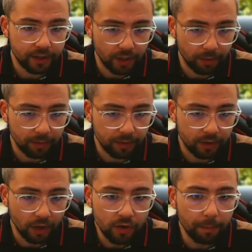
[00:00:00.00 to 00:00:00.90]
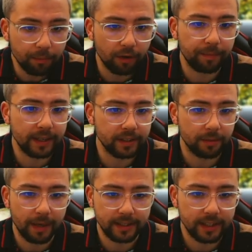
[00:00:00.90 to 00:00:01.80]
So the number of bits
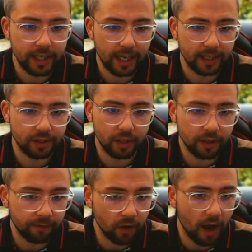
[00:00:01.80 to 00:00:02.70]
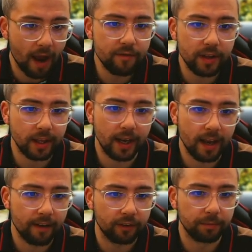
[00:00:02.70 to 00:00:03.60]
the message has, you've got everything
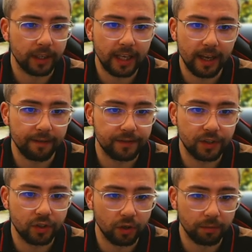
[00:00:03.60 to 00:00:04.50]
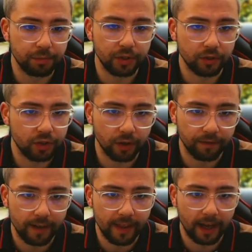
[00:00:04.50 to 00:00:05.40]
here from the gifts, subs, and
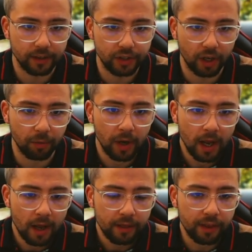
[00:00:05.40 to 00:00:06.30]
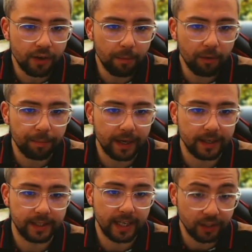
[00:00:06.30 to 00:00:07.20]
stuff like that. So the number of
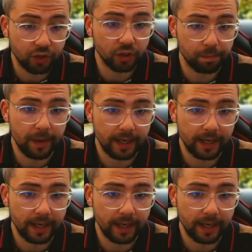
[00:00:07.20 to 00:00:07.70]
bits is just